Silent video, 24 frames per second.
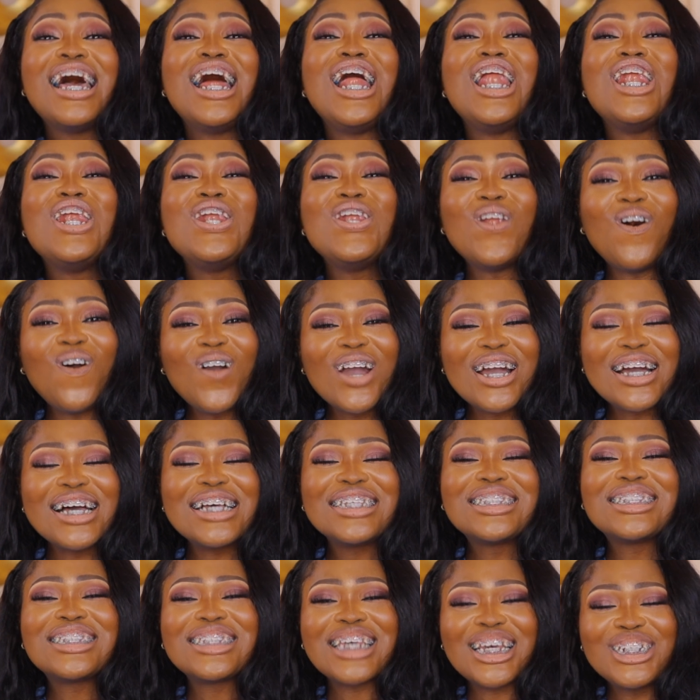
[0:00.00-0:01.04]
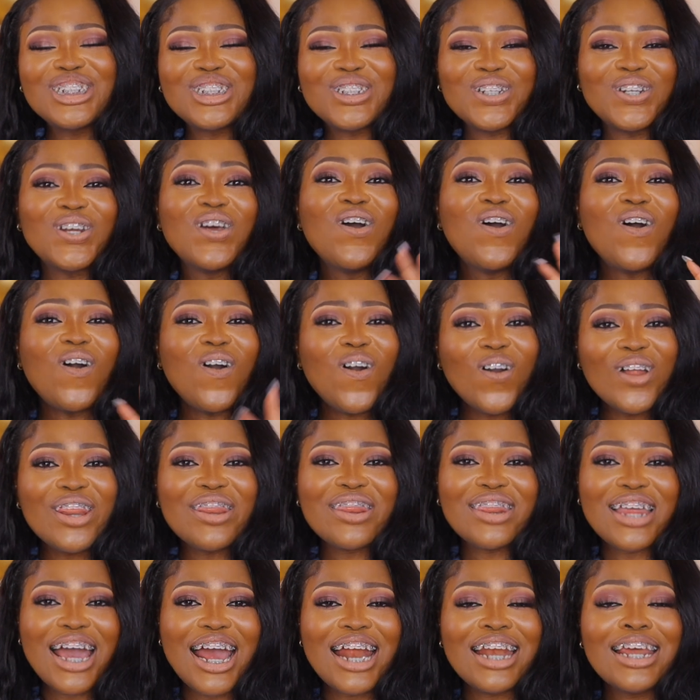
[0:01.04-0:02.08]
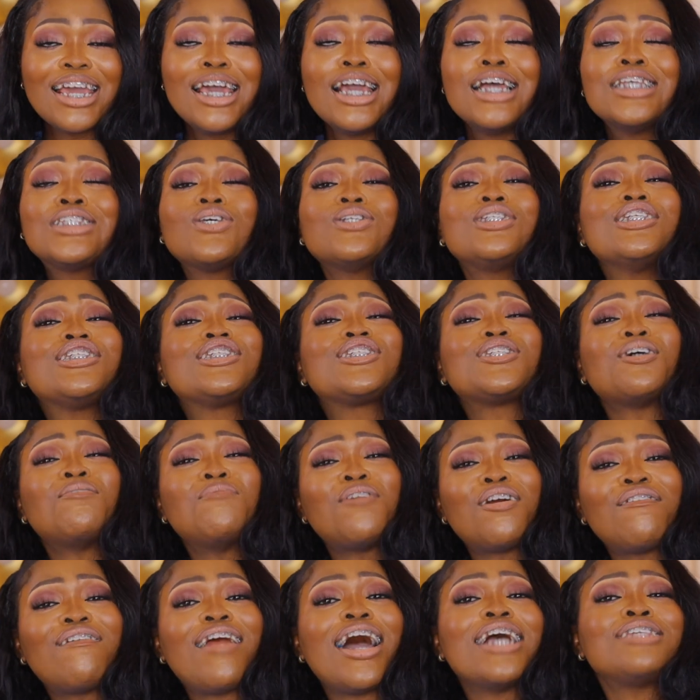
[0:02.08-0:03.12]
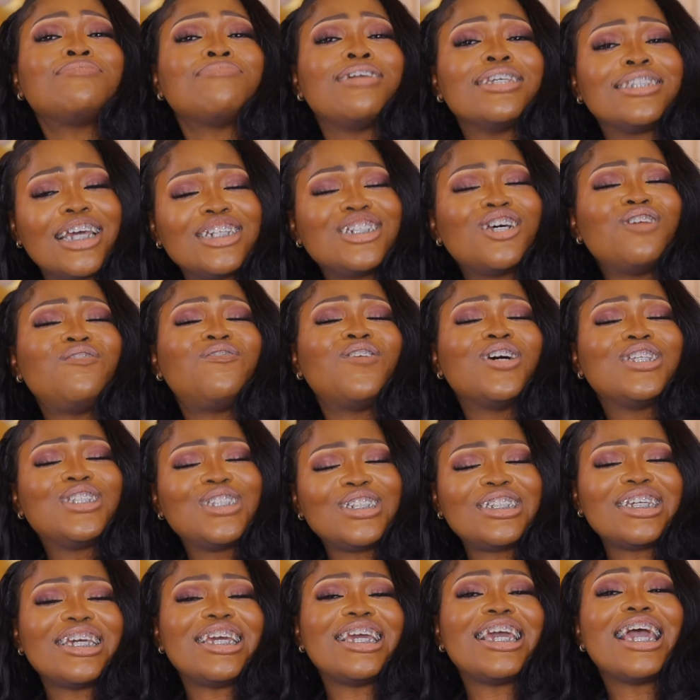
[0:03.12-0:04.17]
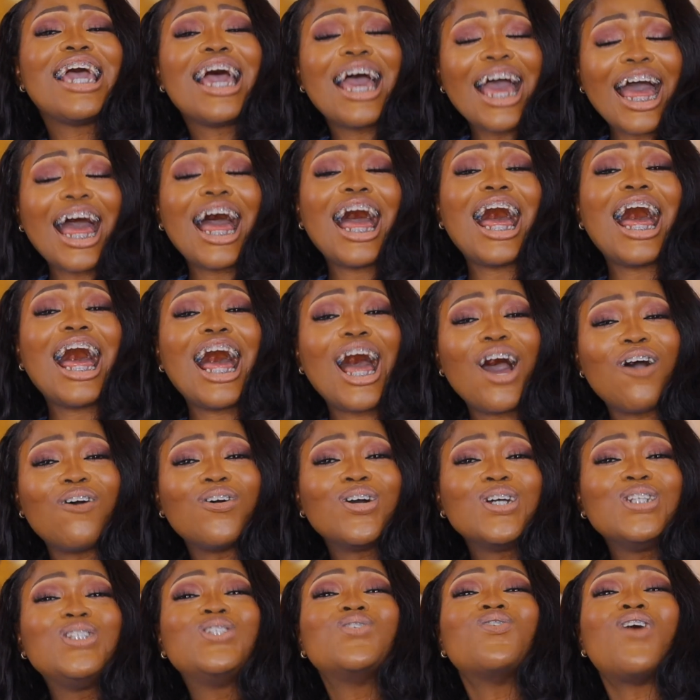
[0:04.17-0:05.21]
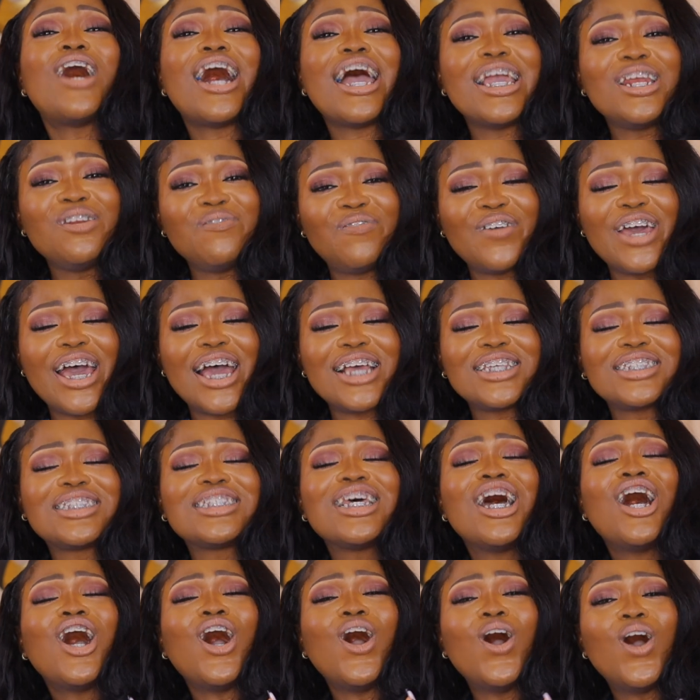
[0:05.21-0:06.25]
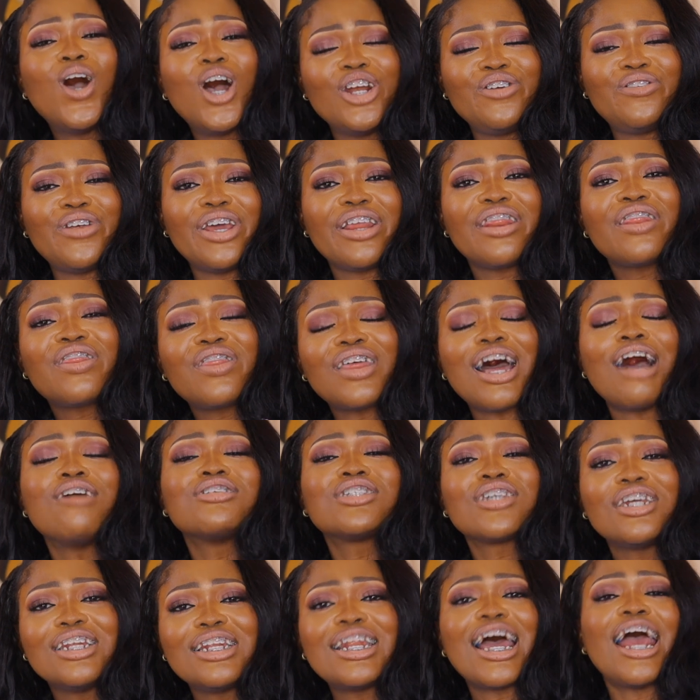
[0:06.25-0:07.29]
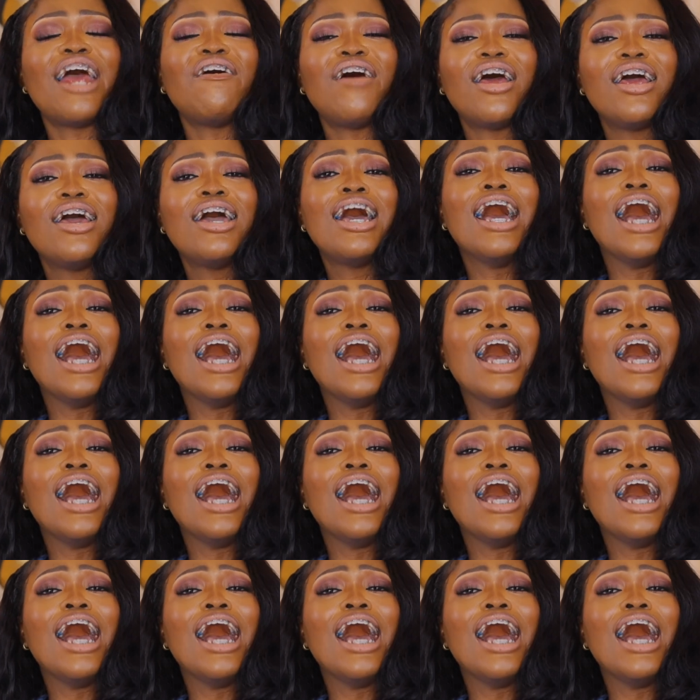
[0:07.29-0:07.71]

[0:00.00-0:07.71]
a longer session on that. So to summarize my session for today, how do I invest 100,000 Naira?